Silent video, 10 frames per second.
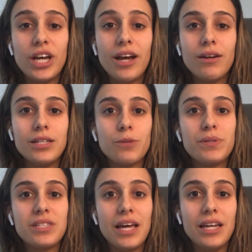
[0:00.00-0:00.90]
share is a
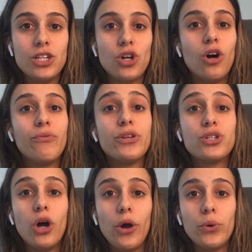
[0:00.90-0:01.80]
percentage of the
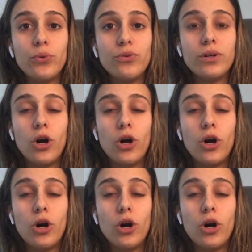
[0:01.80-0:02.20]
total